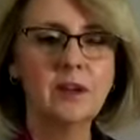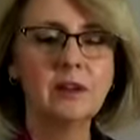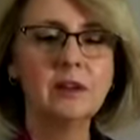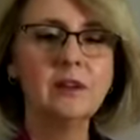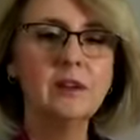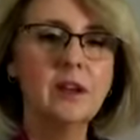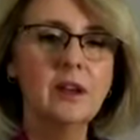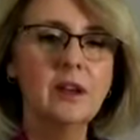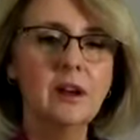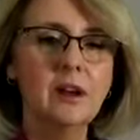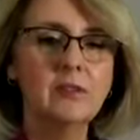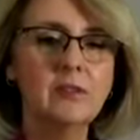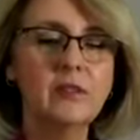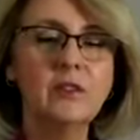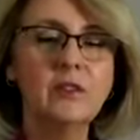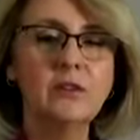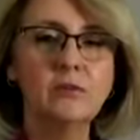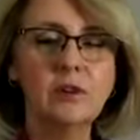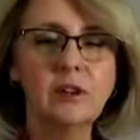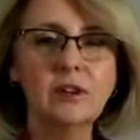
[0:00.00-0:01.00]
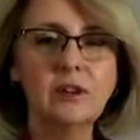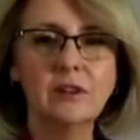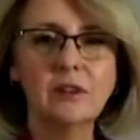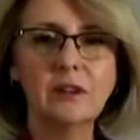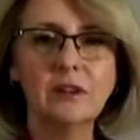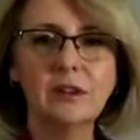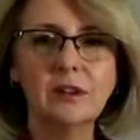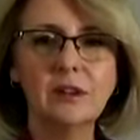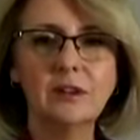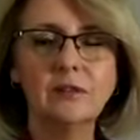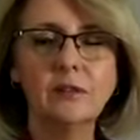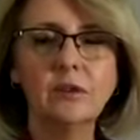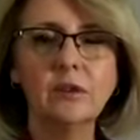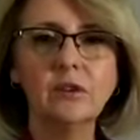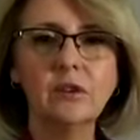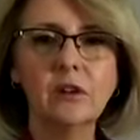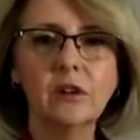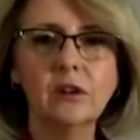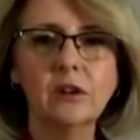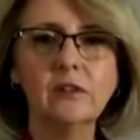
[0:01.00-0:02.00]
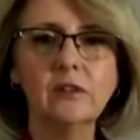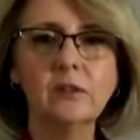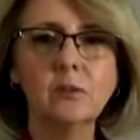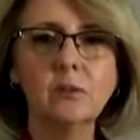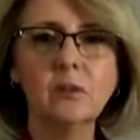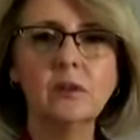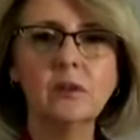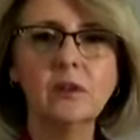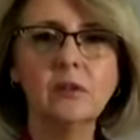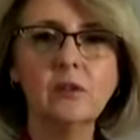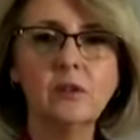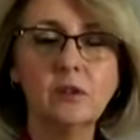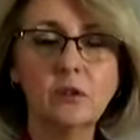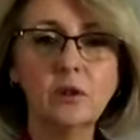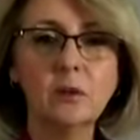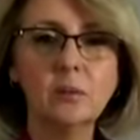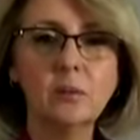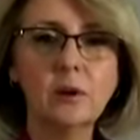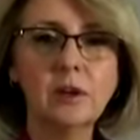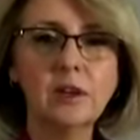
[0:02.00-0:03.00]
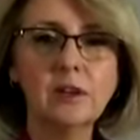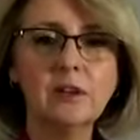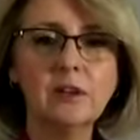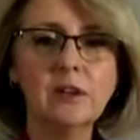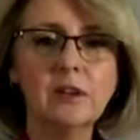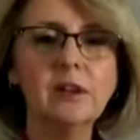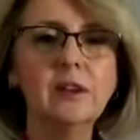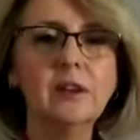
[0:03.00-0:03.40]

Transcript: And I've just recently done a vodcast with a tour operator